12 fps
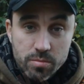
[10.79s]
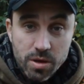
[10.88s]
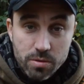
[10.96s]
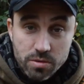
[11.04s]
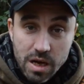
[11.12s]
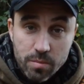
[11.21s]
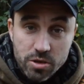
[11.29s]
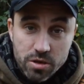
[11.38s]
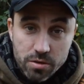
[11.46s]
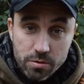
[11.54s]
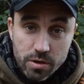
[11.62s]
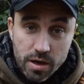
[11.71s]
about time I
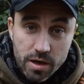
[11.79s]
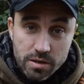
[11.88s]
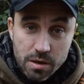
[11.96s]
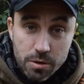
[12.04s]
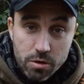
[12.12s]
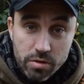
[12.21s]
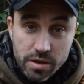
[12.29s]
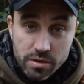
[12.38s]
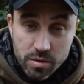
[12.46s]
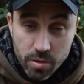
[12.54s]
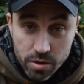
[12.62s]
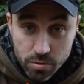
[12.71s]
showed you guys how I created
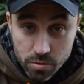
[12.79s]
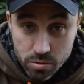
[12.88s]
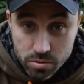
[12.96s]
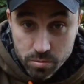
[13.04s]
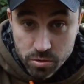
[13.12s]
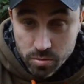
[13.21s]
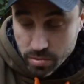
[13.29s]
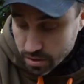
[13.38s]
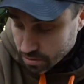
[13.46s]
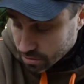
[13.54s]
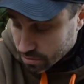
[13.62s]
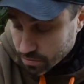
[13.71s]
my own custom hook
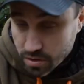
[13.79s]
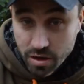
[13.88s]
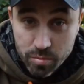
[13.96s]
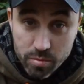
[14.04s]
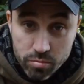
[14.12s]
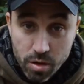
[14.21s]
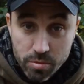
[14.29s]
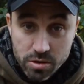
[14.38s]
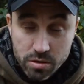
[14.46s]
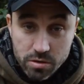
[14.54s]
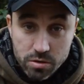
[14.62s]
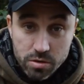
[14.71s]
baits. I've been promising
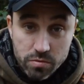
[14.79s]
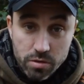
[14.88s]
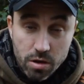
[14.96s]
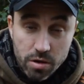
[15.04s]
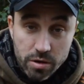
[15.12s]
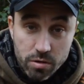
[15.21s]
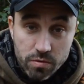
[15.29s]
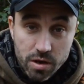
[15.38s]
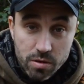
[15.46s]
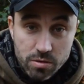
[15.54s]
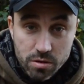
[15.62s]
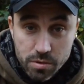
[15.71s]
it to you for long enough
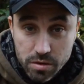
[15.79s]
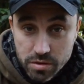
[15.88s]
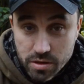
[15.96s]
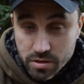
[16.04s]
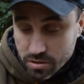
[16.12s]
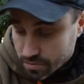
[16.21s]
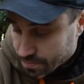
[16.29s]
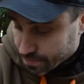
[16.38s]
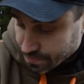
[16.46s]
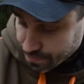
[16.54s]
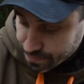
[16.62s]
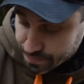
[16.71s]
now, so here it is.
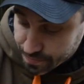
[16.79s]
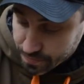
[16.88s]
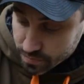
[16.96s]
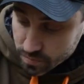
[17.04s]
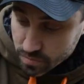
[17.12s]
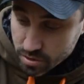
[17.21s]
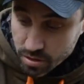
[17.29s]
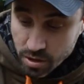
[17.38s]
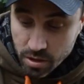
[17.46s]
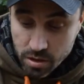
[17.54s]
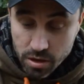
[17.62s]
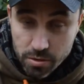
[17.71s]

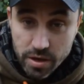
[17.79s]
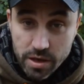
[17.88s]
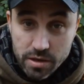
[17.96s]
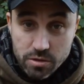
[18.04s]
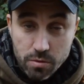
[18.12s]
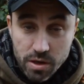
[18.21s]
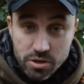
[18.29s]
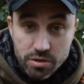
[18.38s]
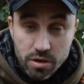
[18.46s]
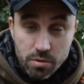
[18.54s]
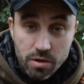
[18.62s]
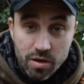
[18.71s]
Okay, so as you
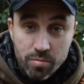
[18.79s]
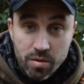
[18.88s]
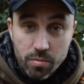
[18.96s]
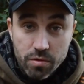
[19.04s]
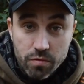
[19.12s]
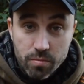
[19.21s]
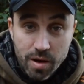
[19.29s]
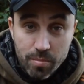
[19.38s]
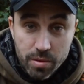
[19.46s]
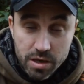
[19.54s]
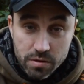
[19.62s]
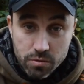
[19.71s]
know, I've been with my
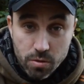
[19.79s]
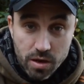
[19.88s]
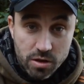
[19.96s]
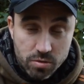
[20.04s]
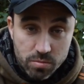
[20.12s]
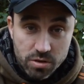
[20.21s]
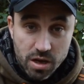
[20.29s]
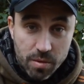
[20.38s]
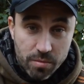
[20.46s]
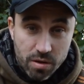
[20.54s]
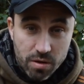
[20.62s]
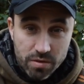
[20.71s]
baits for quite some time
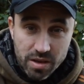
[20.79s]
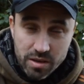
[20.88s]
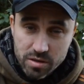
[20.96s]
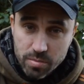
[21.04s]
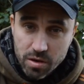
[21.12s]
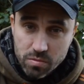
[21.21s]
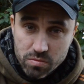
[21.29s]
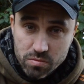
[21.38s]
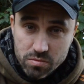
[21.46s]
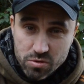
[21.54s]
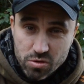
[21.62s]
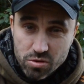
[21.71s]
now. I think it's about
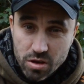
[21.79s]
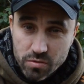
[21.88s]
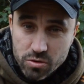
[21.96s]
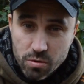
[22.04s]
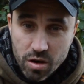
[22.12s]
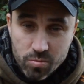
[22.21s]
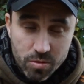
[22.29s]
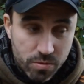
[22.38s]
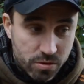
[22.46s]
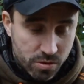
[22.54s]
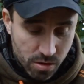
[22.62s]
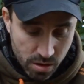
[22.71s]
just over 12 months.